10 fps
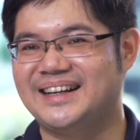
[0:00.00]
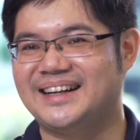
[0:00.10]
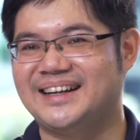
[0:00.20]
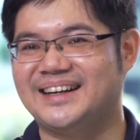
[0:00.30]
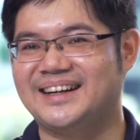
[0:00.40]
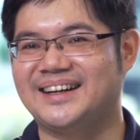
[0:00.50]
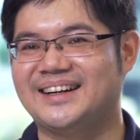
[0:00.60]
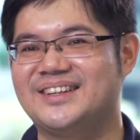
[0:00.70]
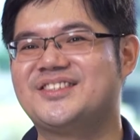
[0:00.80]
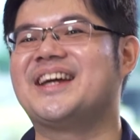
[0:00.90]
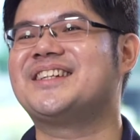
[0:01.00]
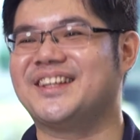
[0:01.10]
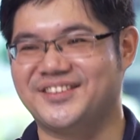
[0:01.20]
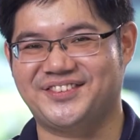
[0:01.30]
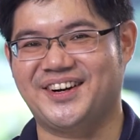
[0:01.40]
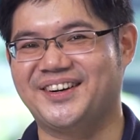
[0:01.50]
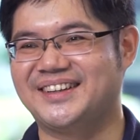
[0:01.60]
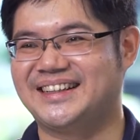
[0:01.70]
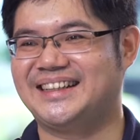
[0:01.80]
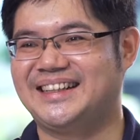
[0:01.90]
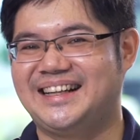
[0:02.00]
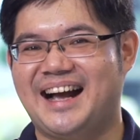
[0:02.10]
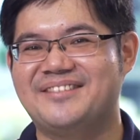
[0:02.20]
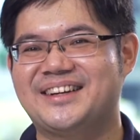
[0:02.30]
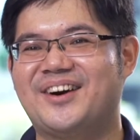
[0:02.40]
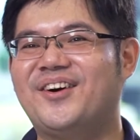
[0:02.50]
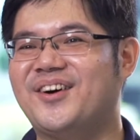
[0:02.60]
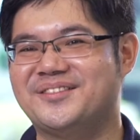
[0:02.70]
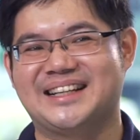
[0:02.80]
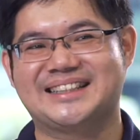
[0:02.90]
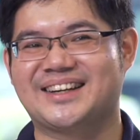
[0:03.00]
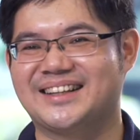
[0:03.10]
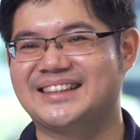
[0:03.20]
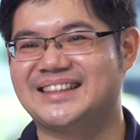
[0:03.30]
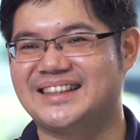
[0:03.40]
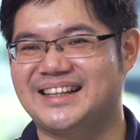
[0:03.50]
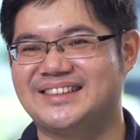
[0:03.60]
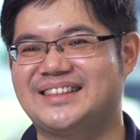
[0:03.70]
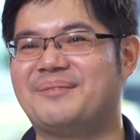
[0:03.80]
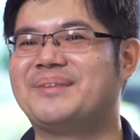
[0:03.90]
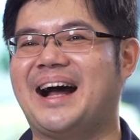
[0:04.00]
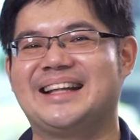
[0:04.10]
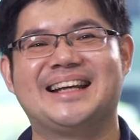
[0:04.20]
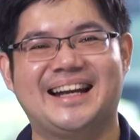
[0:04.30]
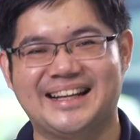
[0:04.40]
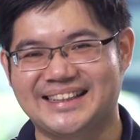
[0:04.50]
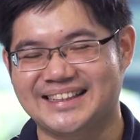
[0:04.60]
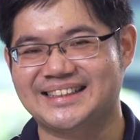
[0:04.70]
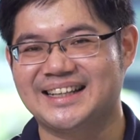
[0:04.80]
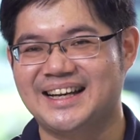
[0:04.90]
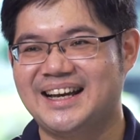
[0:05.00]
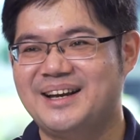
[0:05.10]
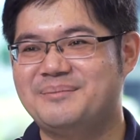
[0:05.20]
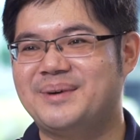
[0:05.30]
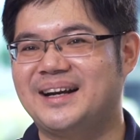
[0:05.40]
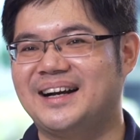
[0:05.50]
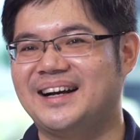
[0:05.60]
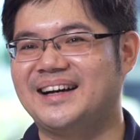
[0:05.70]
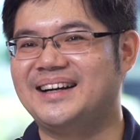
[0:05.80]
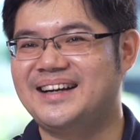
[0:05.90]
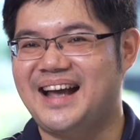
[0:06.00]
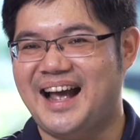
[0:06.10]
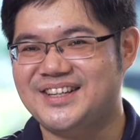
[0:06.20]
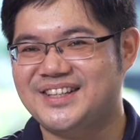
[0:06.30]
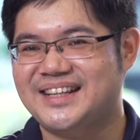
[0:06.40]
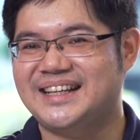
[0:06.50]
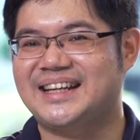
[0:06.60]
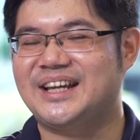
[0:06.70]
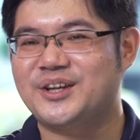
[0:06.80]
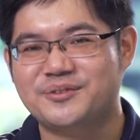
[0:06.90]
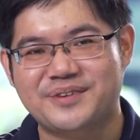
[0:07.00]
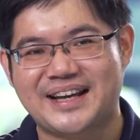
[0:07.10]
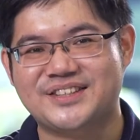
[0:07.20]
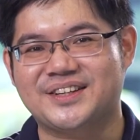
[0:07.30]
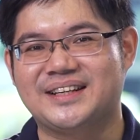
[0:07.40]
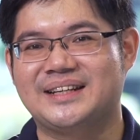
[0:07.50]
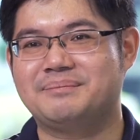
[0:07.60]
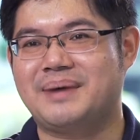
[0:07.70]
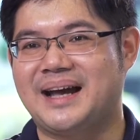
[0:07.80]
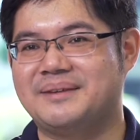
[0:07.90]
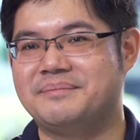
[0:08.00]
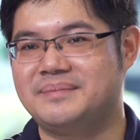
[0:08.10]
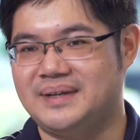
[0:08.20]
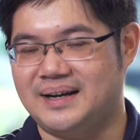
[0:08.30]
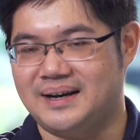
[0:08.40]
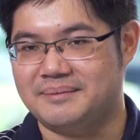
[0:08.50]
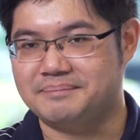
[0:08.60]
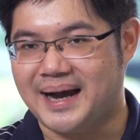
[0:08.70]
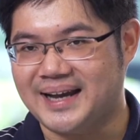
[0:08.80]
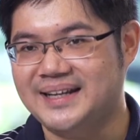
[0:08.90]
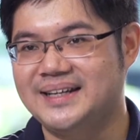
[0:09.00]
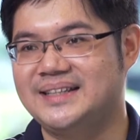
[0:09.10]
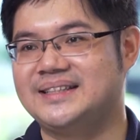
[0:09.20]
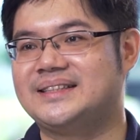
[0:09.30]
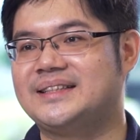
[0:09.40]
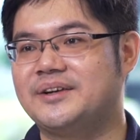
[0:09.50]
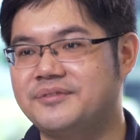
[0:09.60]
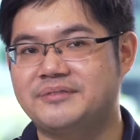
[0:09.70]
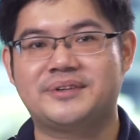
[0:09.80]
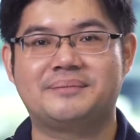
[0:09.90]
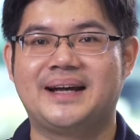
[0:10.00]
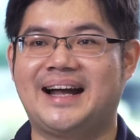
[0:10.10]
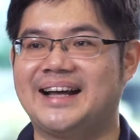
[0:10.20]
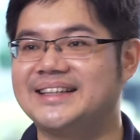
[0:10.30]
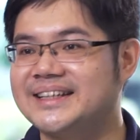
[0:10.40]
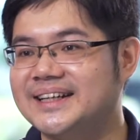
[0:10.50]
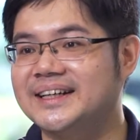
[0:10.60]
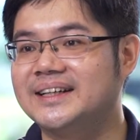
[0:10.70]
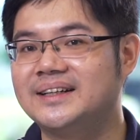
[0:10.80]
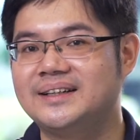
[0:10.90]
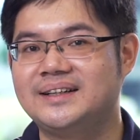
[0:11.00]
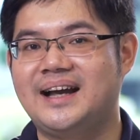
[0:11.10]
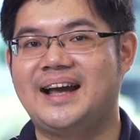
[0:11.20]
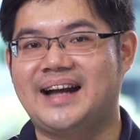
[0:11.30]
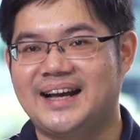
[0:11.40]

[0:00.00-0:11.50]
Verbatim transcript: uh, changing the world. I think all of us got some idea like this. But uh, actually, innovation in my uh, mind is different from an idea. An